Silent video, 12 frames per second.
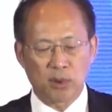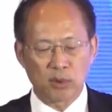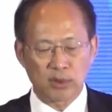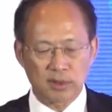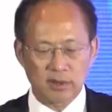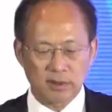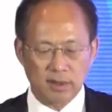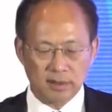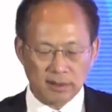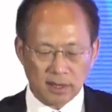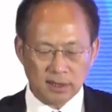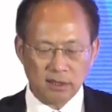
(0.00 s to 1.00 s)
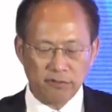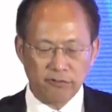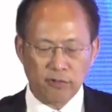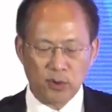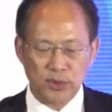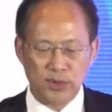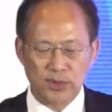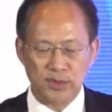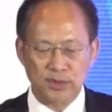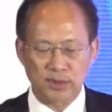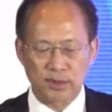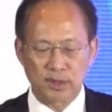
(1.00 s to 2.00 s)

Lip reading: productive forces.